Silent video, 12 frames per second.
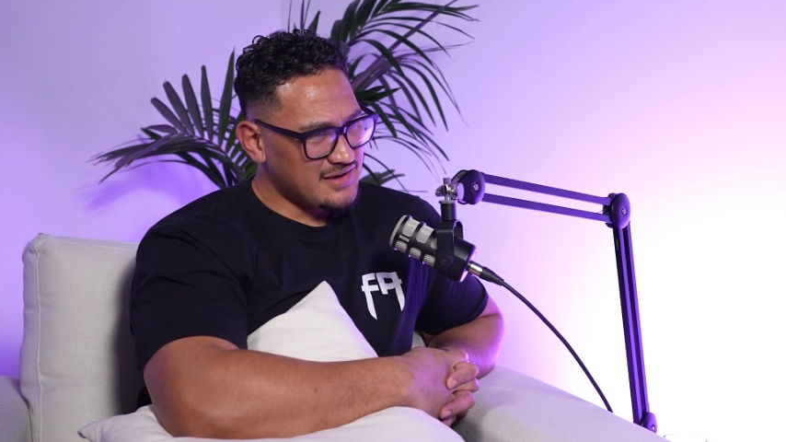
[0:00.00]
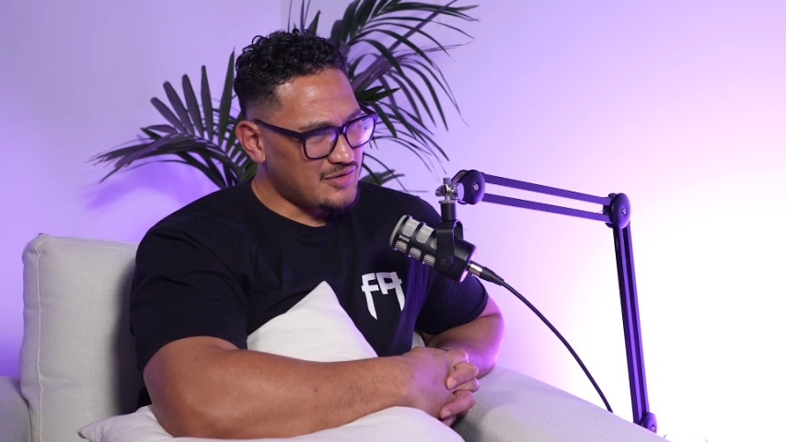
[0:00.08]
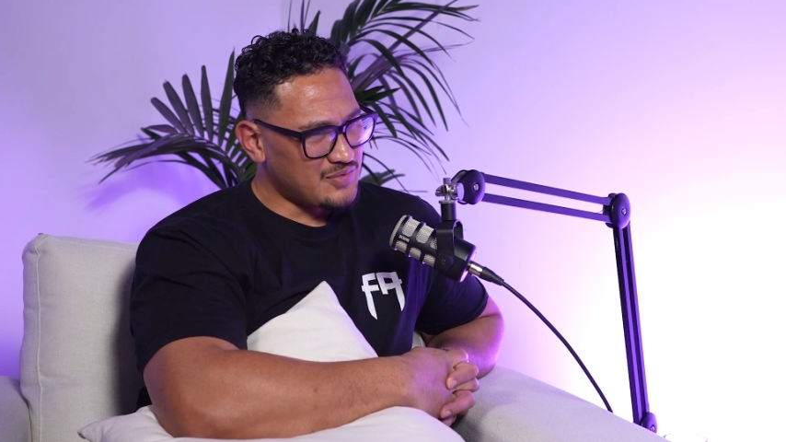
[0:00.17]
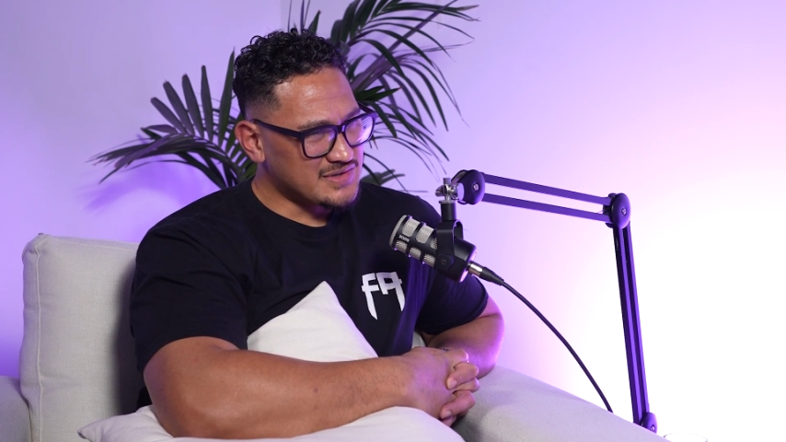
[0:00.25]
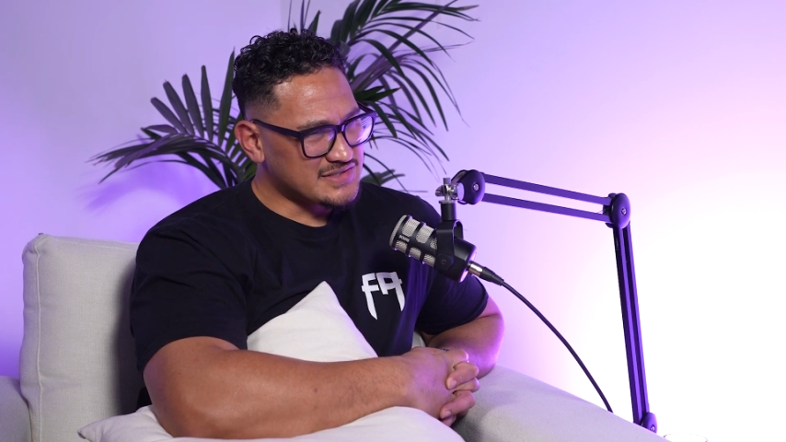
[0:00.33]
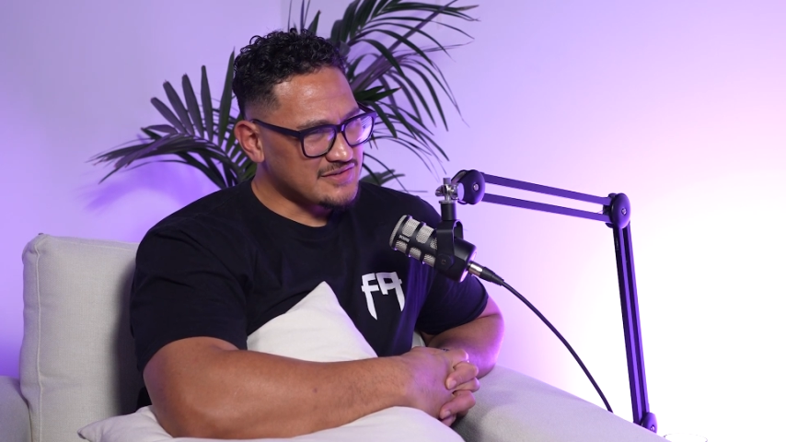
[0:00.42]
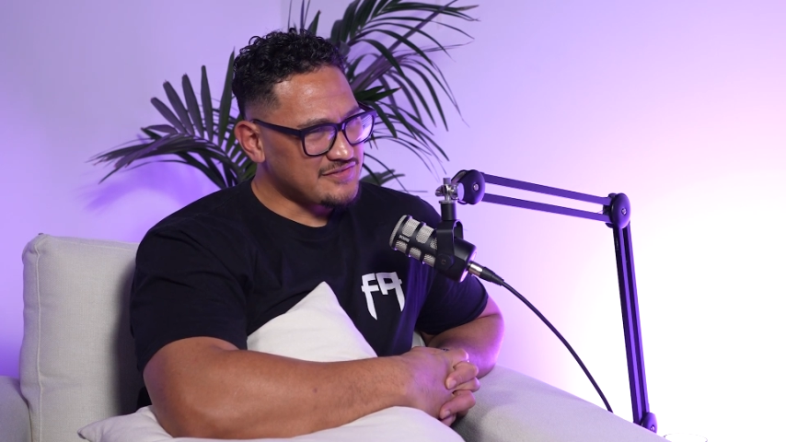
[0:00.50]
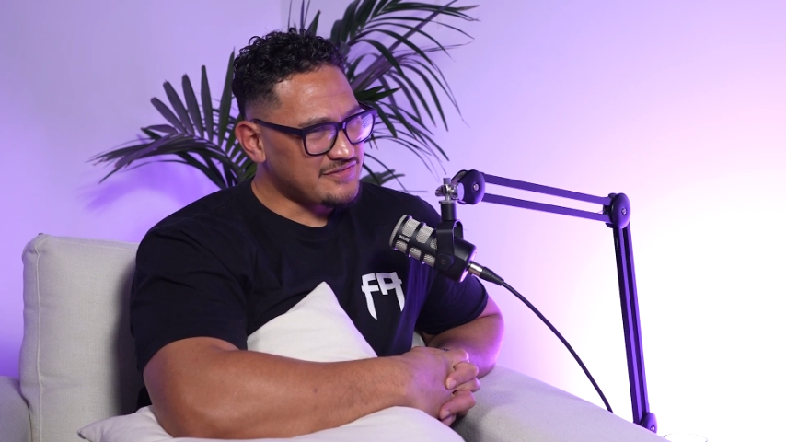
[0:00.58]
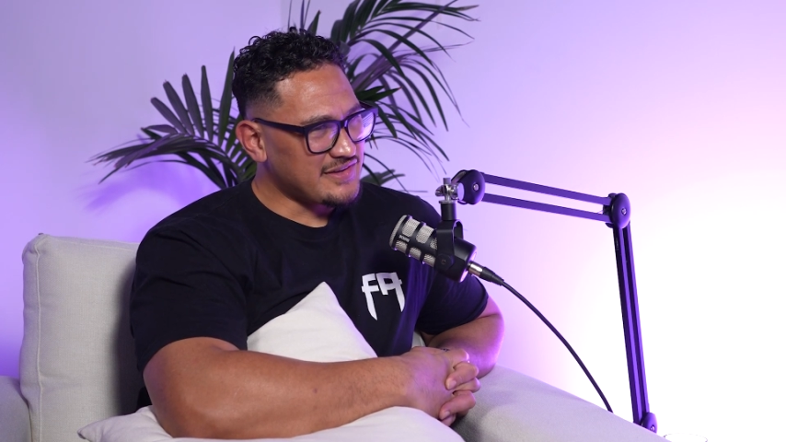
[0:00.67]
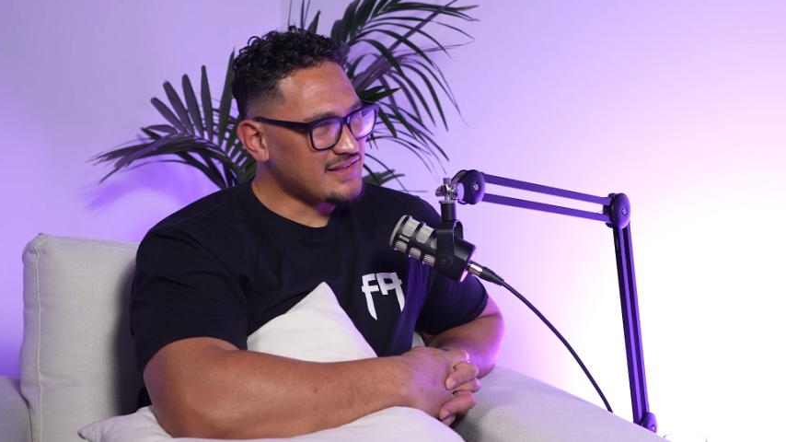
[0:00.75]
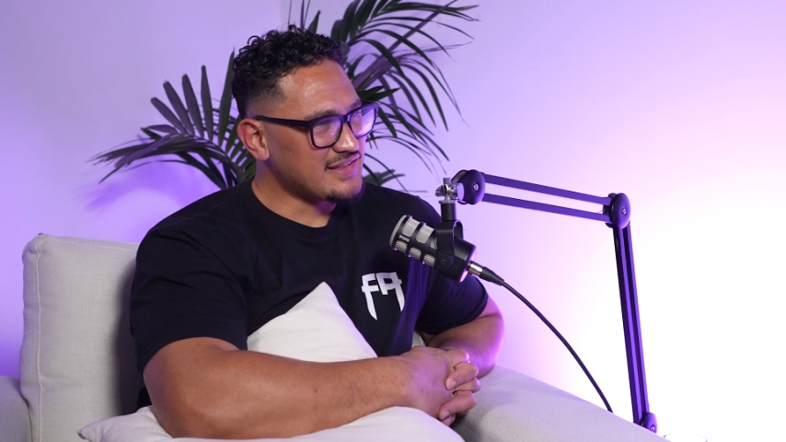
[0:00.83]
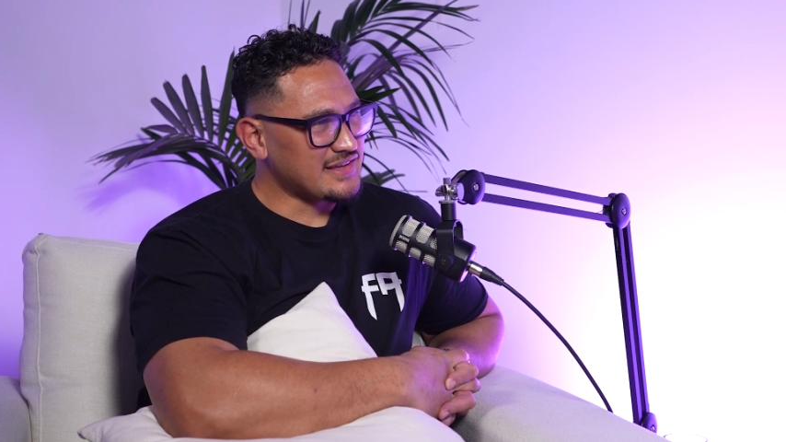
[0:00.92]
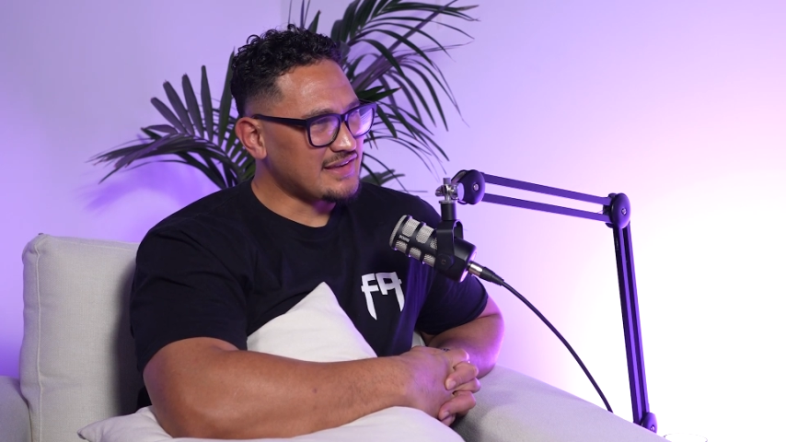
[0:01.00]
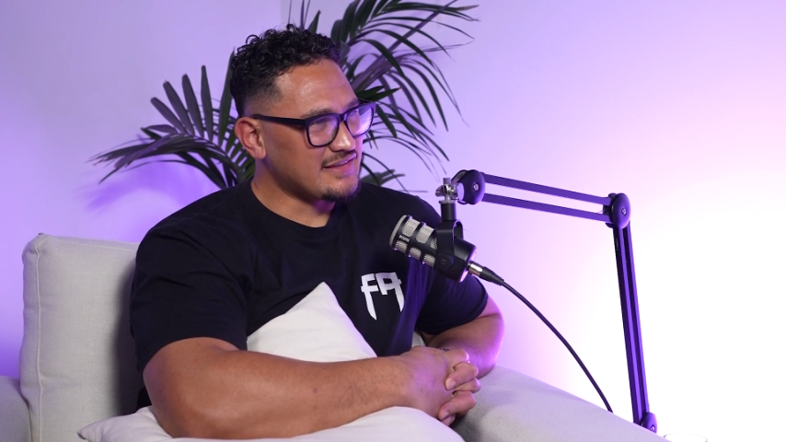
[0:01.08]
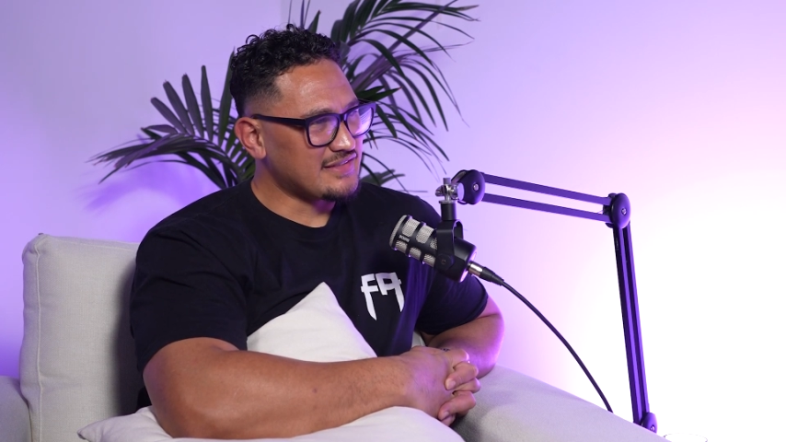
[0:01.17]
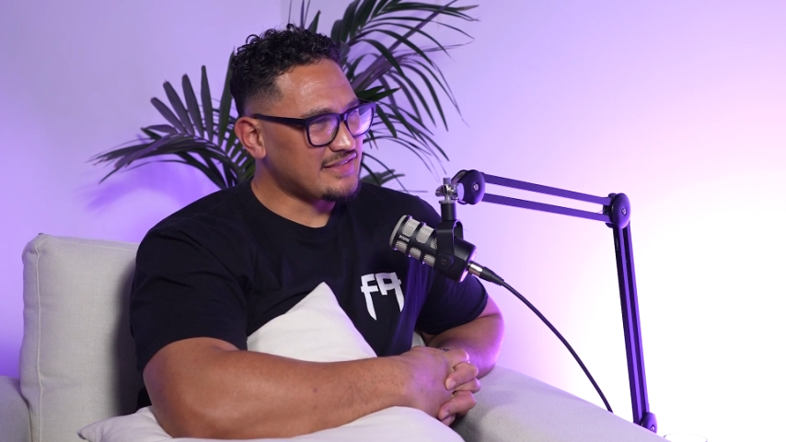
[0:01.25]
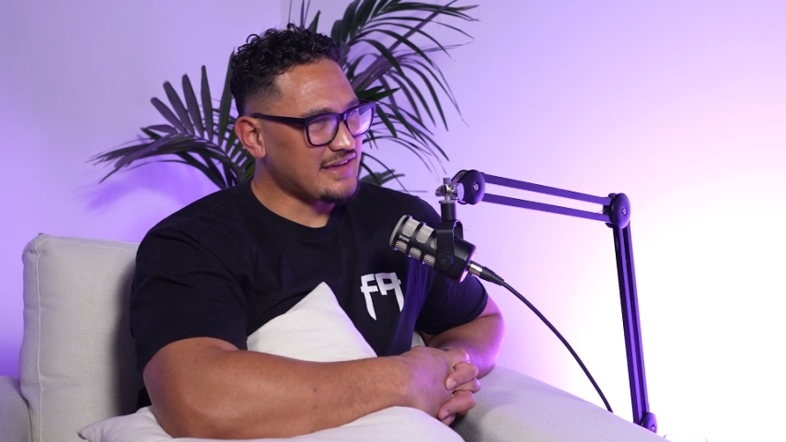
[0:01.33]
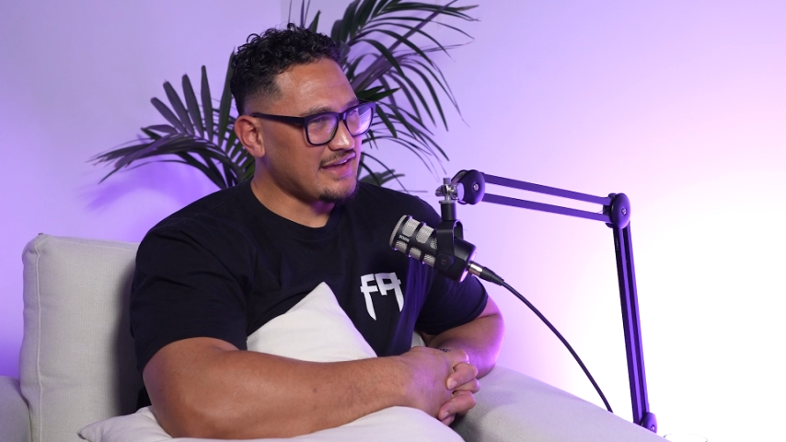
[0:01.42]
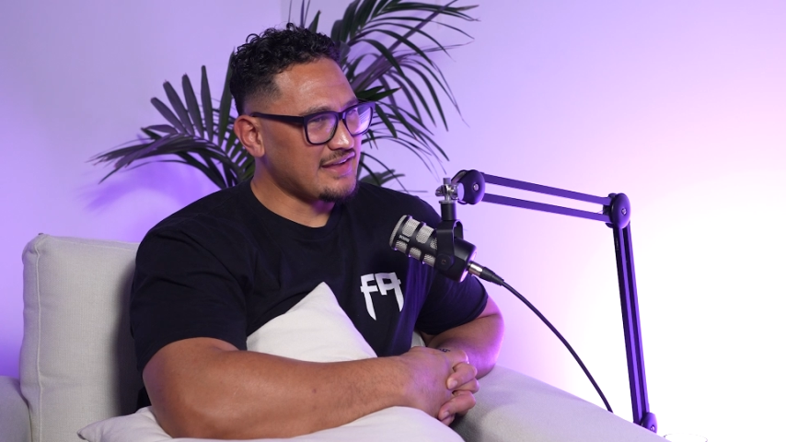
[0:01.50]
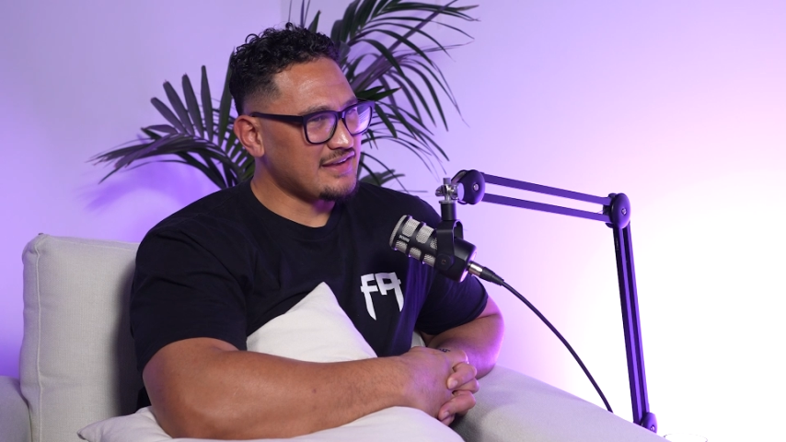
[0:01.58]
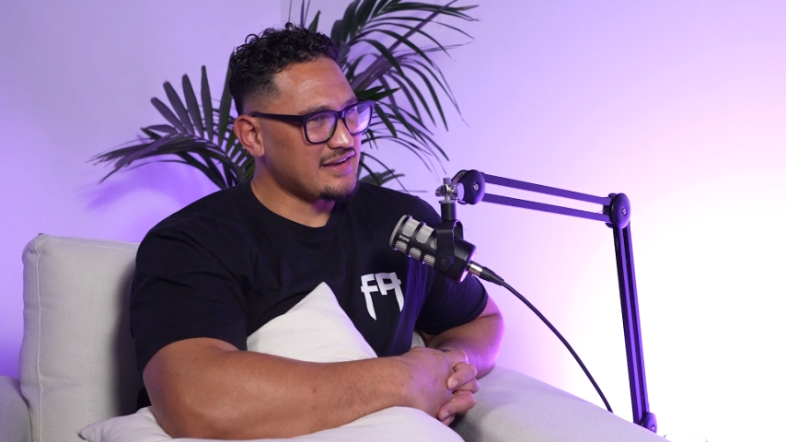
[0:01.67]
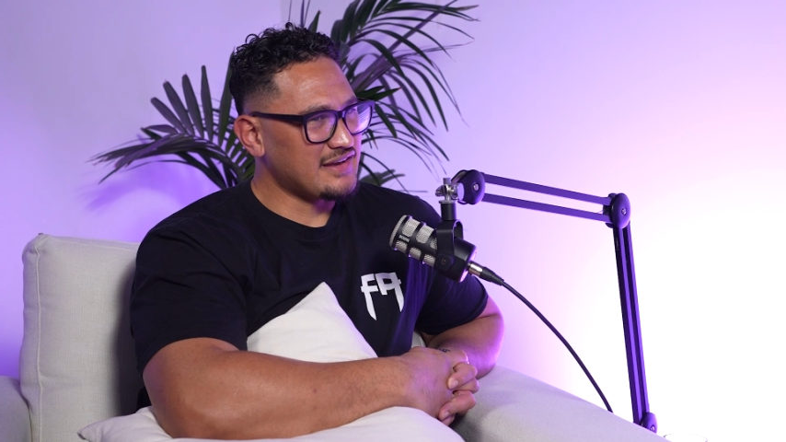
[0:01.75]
It was a feeling that